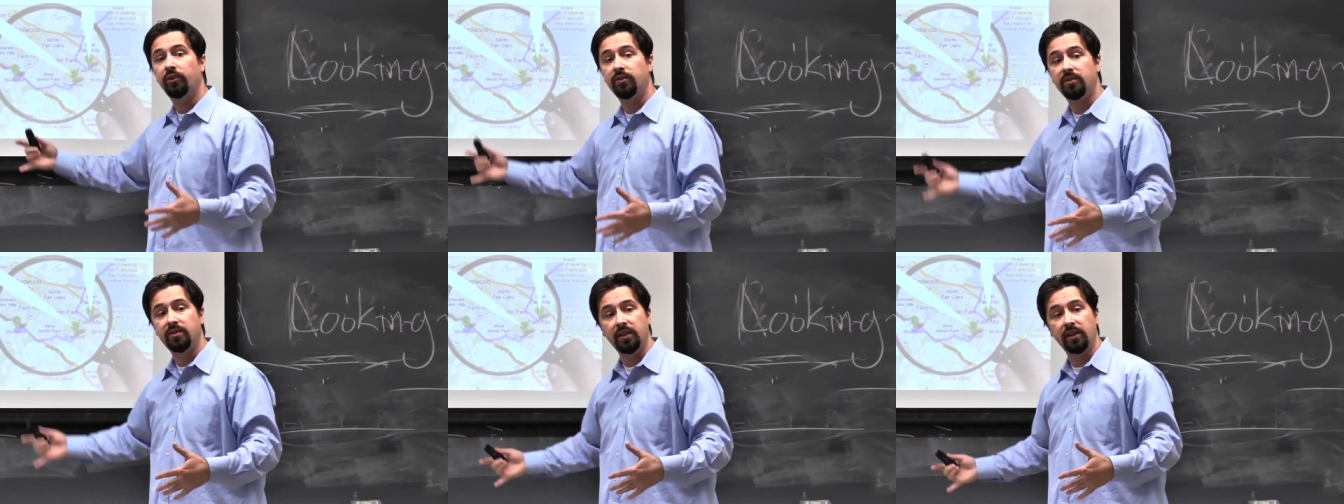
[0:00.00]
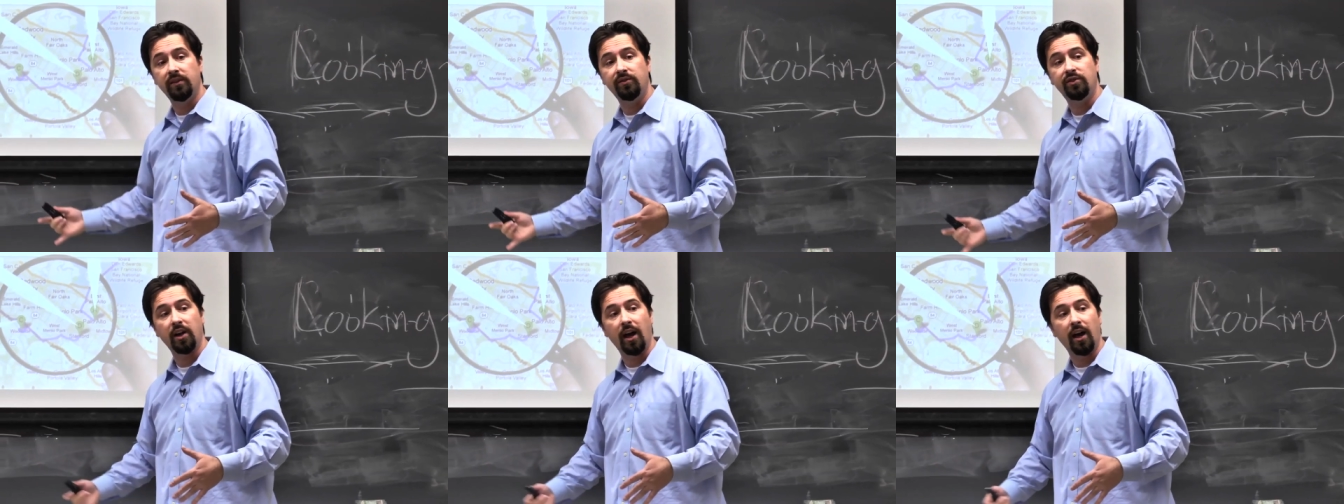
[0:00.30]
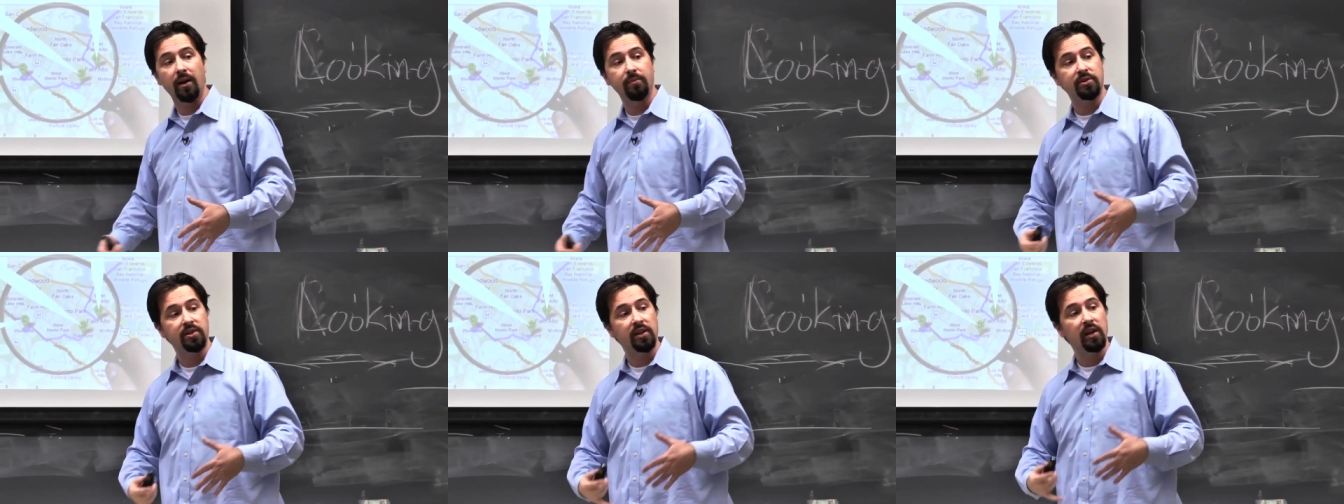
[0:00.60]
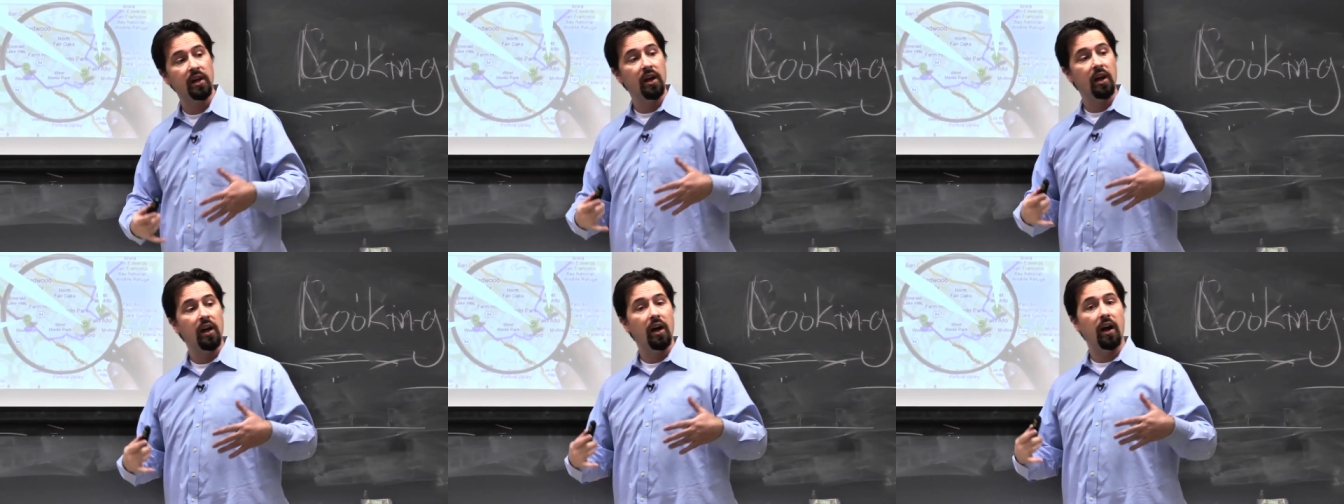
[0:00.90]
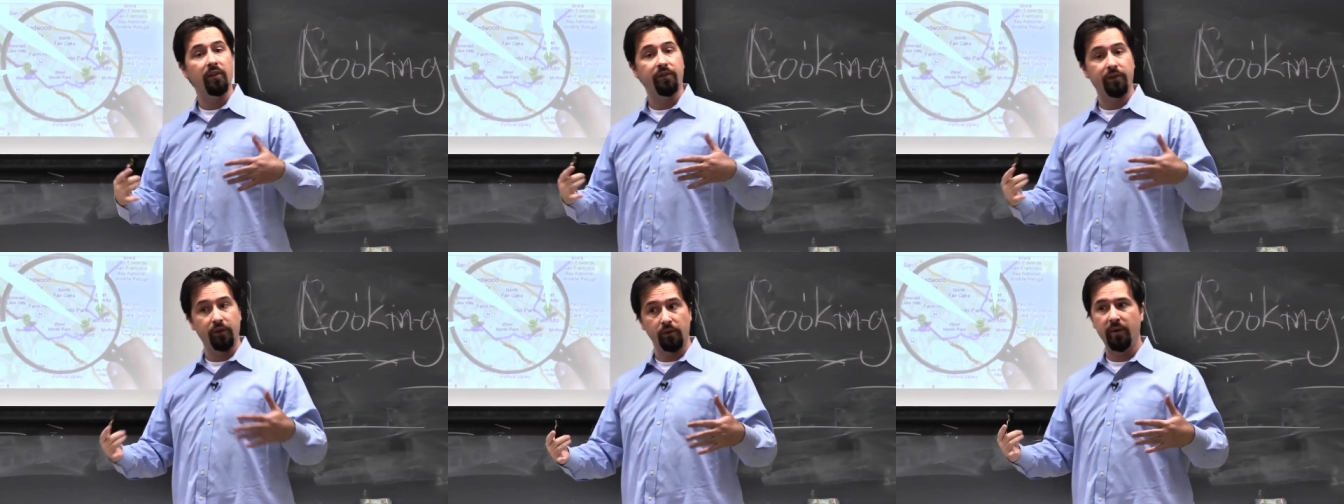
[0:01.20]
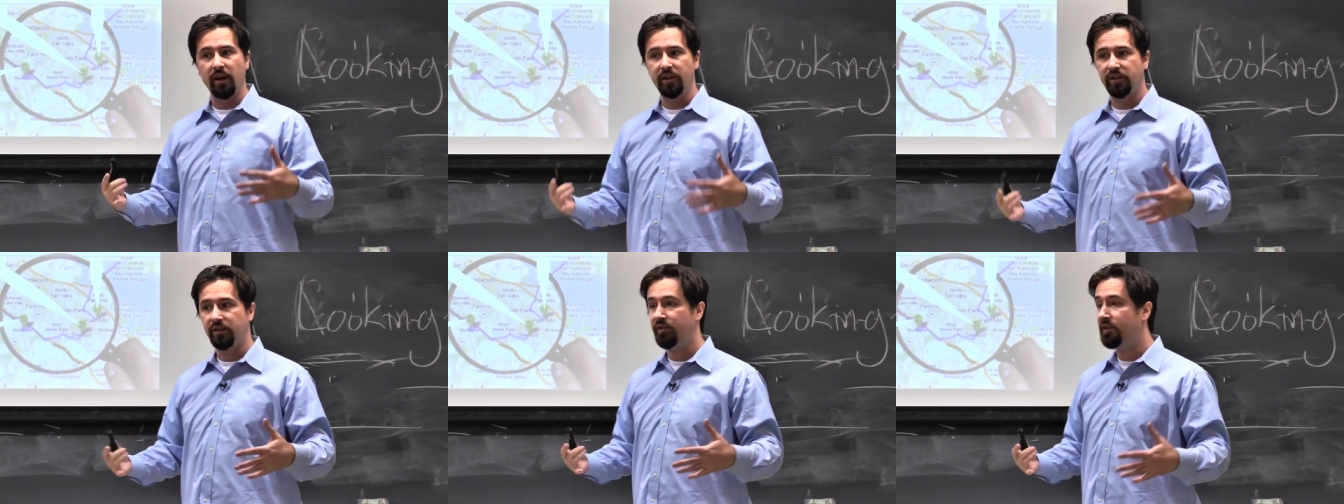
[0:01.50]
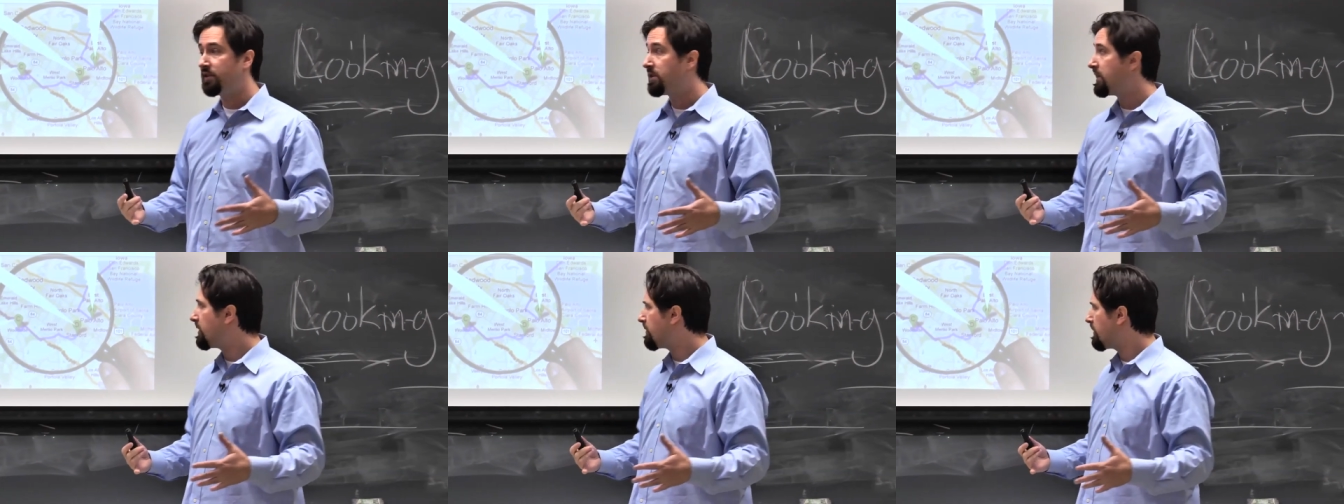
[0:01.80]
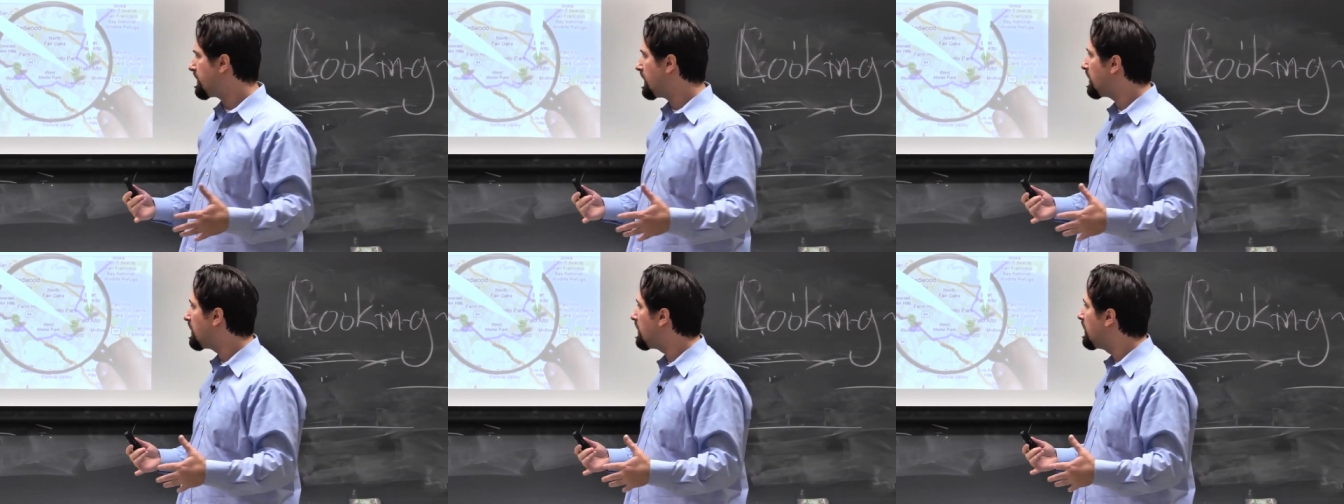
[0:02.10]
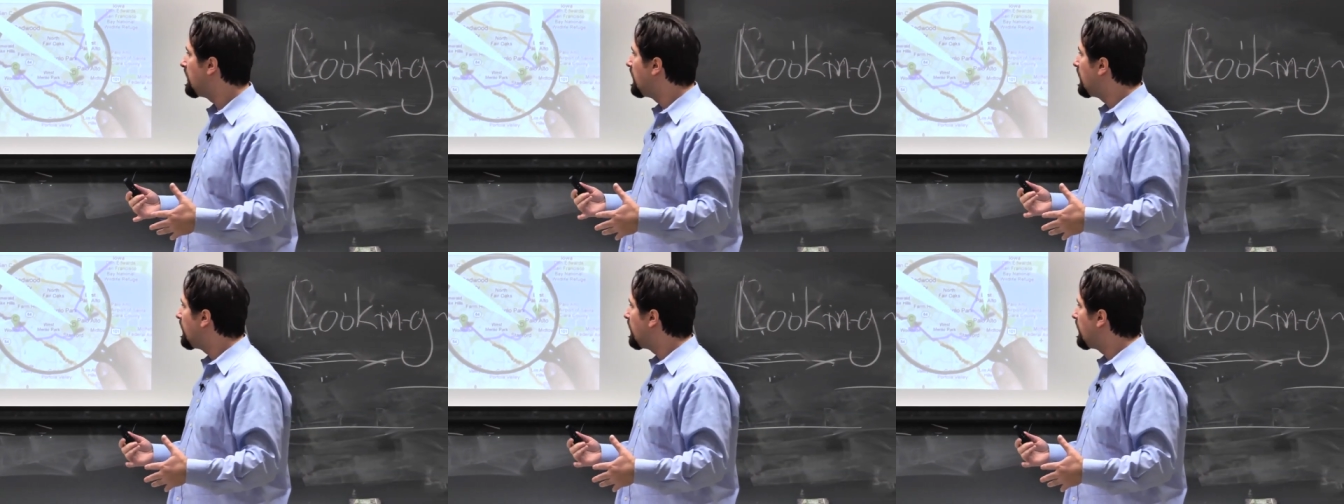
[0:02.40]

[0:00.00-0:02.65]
to Steve Jobs uh, for much of his career,